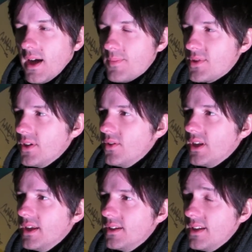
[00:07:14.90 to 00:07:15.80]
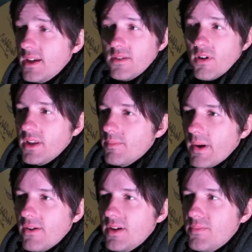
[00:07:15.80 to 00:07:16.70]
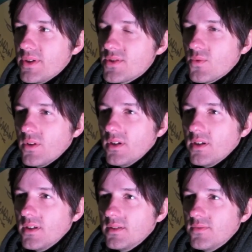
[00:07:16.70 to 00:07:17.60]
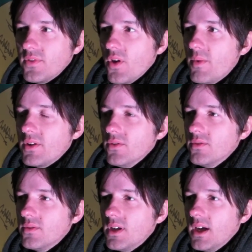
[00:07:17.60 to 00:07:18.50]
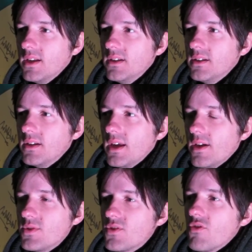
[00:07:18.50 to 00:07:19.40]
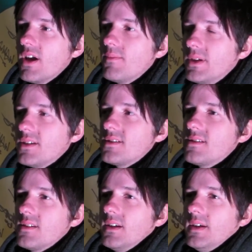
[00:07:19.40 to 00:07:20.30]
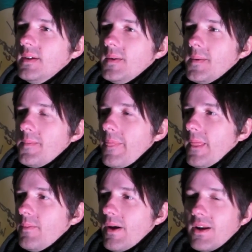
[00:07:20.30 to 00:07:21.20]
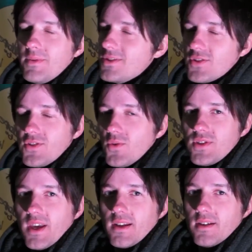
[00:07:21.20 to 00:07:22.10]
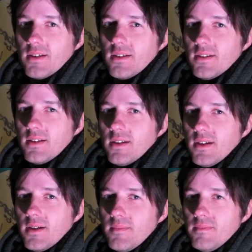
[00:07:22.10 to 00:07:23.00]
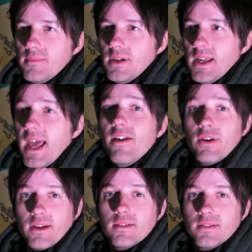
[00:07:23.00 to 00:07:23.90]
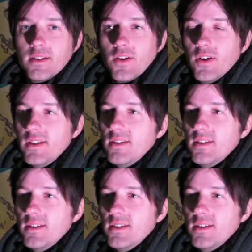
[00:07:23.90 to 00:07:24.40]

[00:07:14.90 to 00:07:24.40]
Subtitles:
Absolutely, and yeah, you're right. The Paralympics were phenomenal, and it was great because the Paralympics doesn't always get an airing, you know.